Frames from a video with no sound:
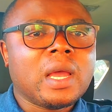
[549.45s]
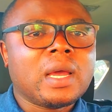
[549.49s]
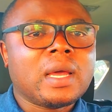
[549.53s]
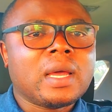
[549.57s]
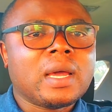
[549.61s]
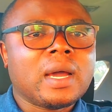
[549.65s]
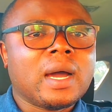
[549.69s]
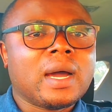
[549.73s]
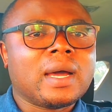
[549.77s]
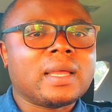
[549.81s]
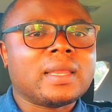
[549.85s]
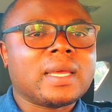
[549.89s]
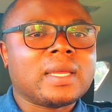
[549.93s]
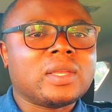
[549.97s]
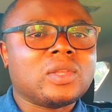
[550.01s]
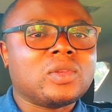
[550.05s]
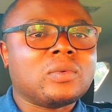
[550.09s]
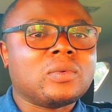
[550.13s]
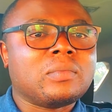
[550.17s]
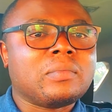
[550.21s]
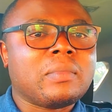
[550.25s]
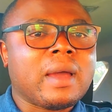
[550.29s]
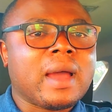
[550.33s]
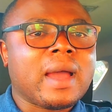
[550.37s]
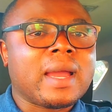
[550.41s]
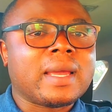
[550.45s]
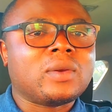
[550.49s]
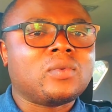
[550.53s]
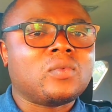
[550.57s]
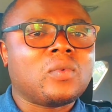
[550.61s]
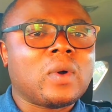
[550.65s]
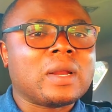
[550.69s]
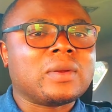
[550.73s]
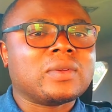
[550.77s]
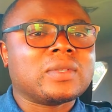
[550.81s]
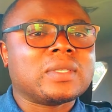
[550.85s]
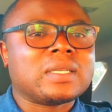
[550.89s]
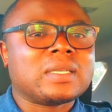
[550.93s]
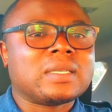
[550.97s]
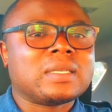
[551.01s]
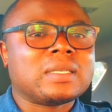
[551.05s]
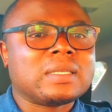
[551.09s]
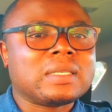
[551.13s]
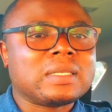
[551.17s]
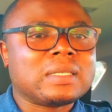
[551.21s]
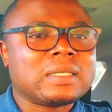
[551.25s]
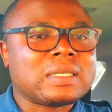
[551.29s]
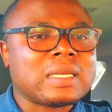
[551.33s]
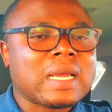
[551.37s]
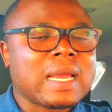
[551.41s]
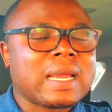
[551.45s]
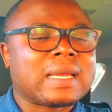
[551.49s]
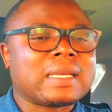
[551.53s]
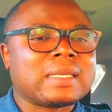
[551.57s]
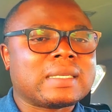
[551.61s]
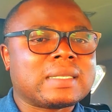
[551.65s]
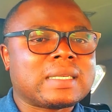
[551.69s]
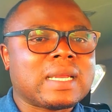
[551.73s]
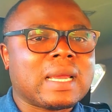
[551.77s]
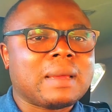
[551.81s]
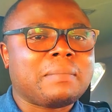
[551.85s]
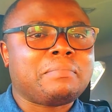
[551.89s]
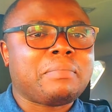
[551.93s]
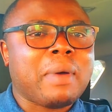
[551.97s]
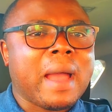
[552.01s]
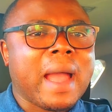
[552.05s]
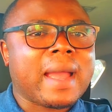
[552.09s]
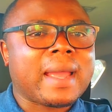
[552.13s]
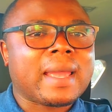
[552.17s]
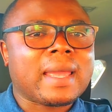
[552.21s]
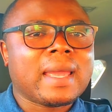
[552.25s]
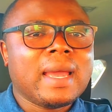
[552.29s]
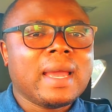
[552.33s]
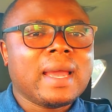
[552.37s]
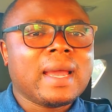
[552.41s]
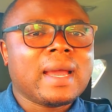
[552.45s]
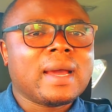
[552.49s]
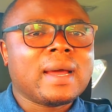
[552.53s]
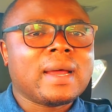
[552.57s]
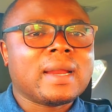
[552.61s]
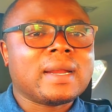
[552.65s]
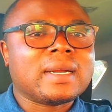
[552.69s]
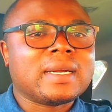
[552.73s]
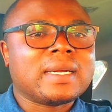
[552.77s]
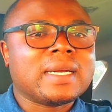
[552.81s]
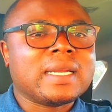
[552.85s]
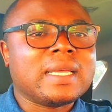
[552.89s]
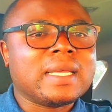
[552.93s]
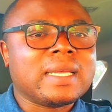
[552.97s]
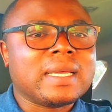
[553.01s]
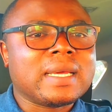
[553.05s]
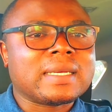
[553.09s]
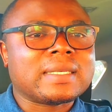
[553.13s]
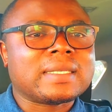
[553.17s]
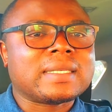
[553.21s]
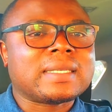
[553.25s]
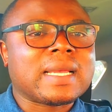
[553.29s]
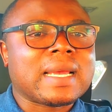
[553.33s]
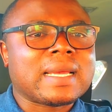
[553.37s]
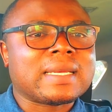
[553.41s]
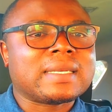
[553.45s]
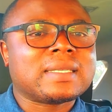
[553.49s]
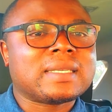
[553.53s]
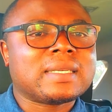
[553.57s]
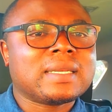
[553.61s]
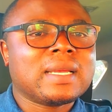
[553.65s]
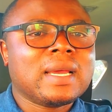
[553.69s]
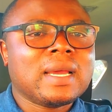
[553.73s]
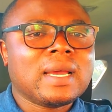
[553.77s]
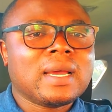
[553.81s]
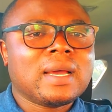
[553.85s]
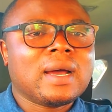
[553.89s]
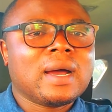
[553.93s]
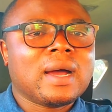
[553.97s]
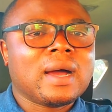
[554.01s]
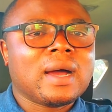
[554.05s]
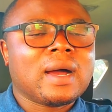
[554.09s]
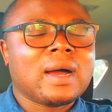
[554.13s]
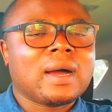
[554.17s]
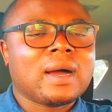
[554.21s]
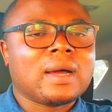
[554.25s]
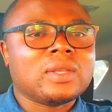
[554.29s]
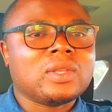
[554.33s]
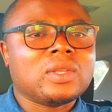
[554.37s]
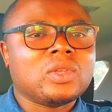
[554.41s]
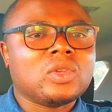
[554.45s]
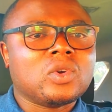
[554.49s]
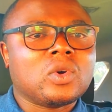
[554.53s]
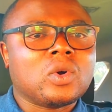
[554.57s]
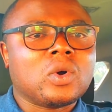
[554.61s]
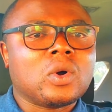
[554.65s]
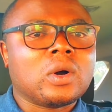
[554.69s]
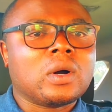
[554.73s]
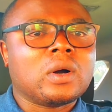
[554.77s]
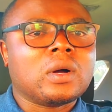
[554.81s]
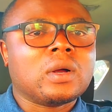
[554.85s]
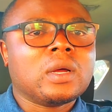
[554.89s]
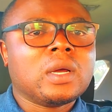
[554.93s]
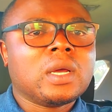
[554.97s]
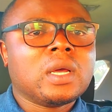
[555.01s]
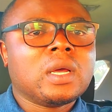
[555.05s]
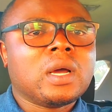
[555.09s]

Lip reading: then you might want to take a step back and reassess your